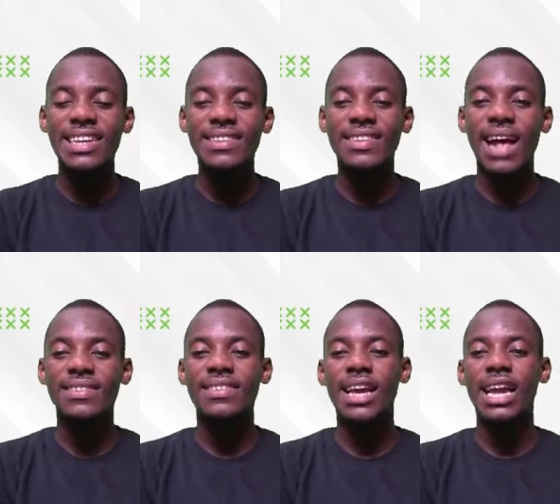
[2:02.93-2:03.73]
distance,
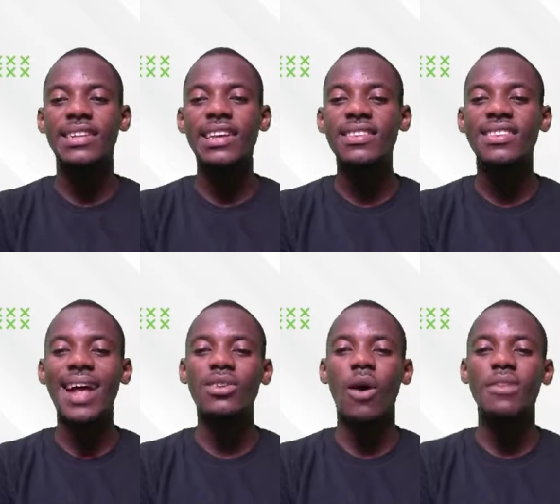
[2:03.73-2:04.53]
the
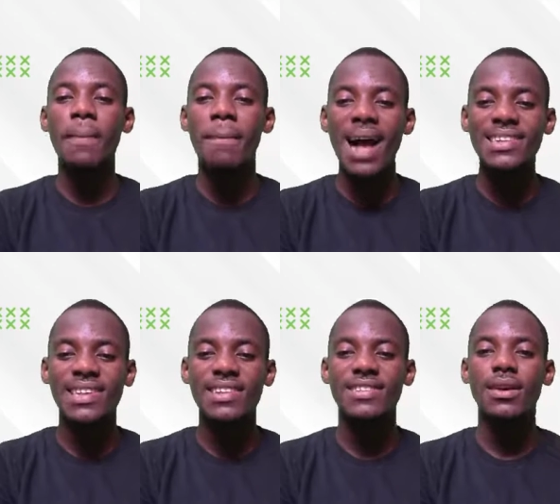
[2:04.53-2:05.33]
distance of the
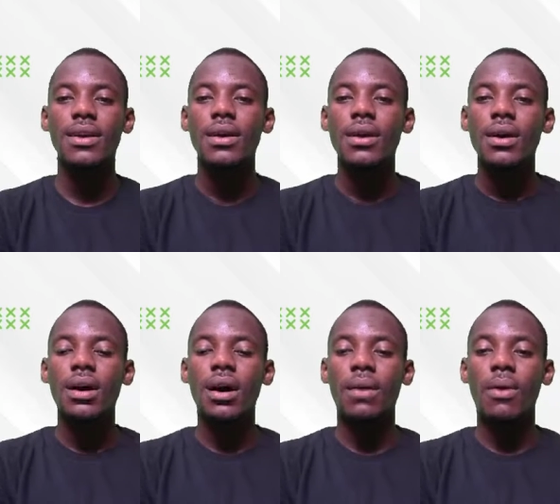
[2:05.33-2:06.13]
masses
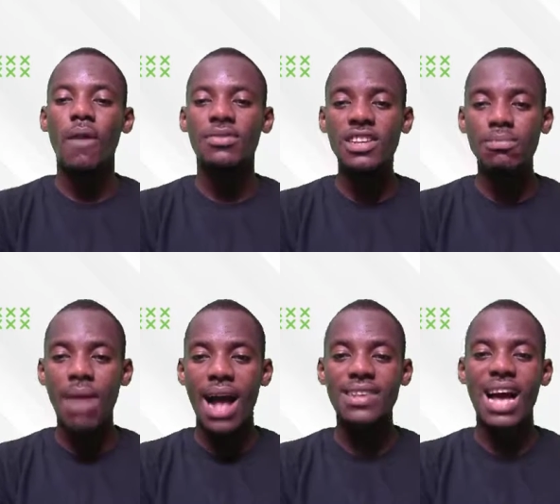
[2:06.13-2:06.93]
of this
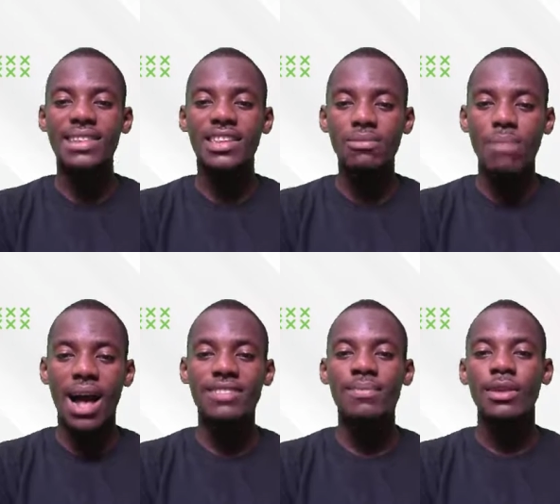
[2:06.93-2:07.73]
mass and this
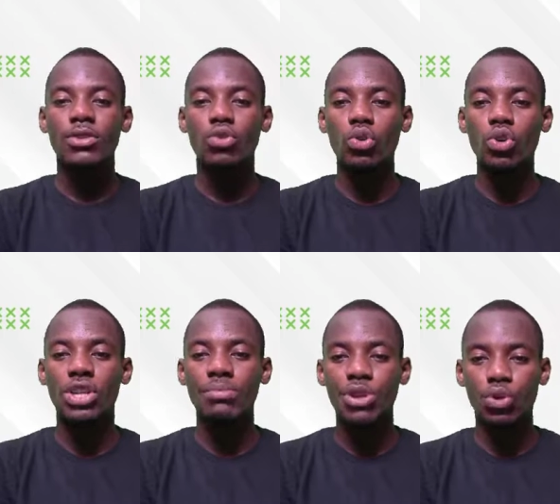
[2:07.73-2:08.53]
mass to the
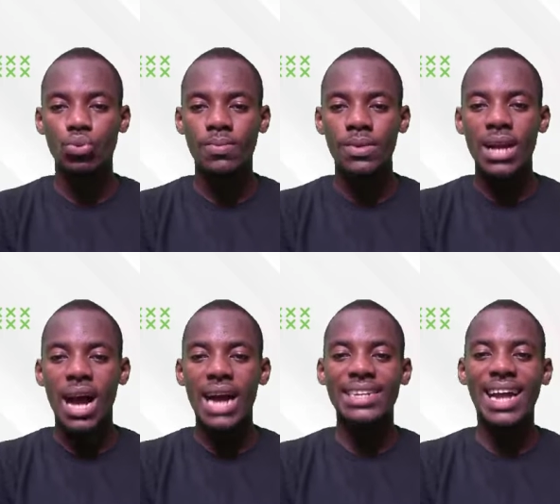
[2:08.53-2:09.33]
middle.
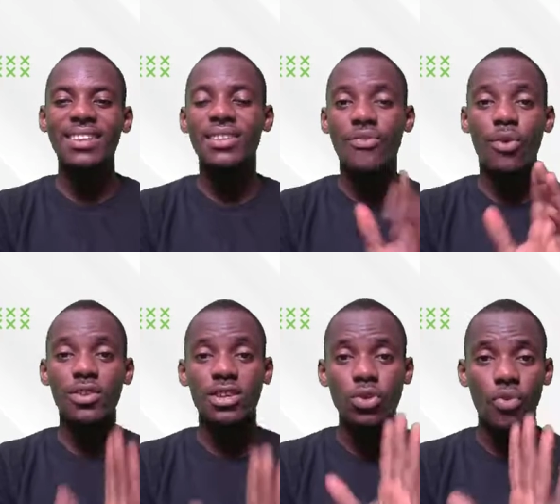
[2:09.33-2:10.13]
And that is the
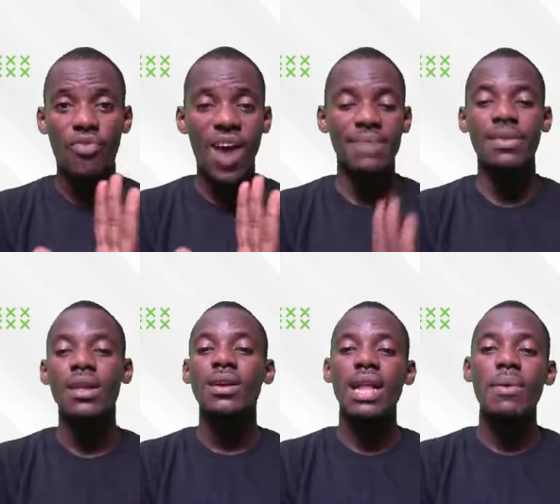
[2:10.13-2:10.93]
first thing to find.
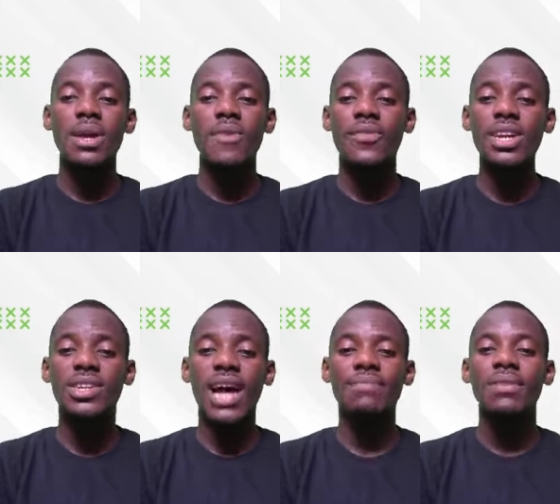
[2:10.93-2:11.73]
Now when you finish
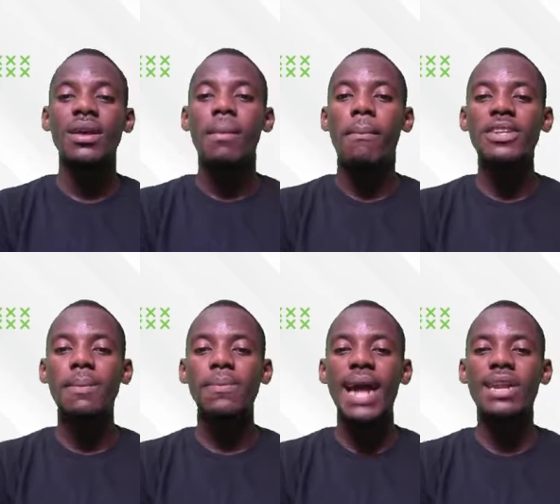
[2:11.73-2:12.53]
that,
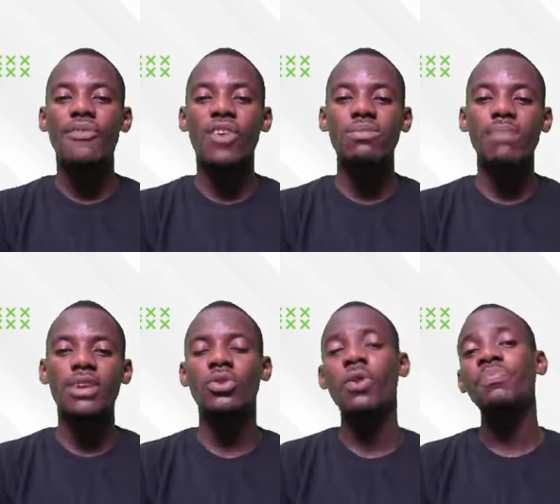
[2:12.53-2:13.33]
multiply the first mass.
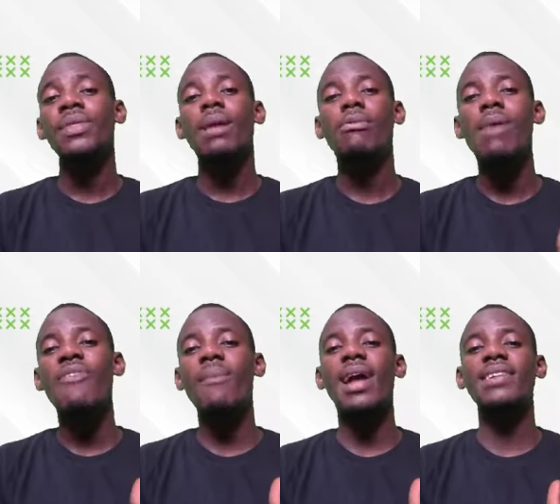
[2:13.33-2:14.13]
You know, moment
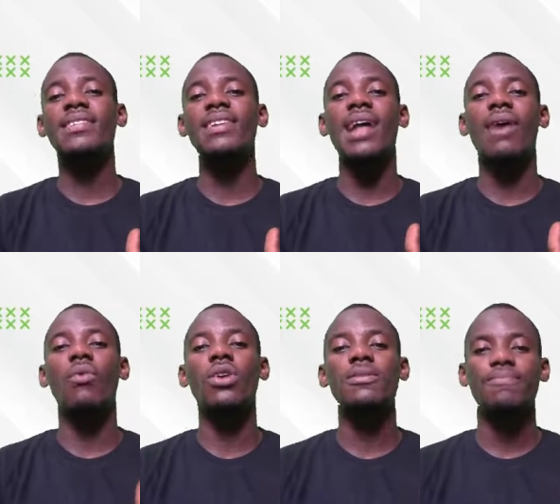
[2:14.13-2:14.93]
formula says that
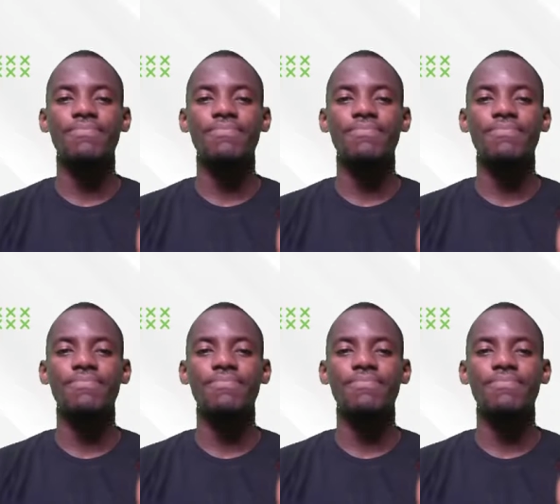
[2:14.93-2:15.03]
what?